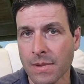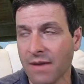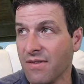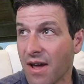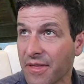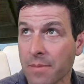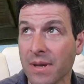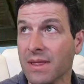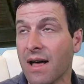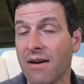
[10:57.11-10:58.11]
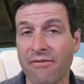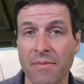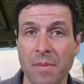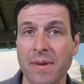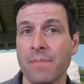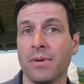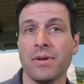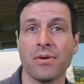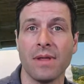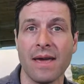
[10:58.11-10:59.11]
You have nothing but love from the people
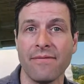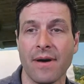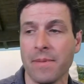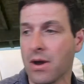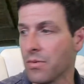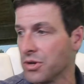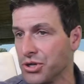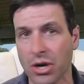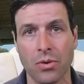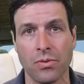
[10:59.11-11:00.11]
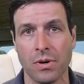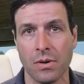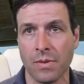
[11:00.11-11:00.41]
in your life. I'm here with Joan and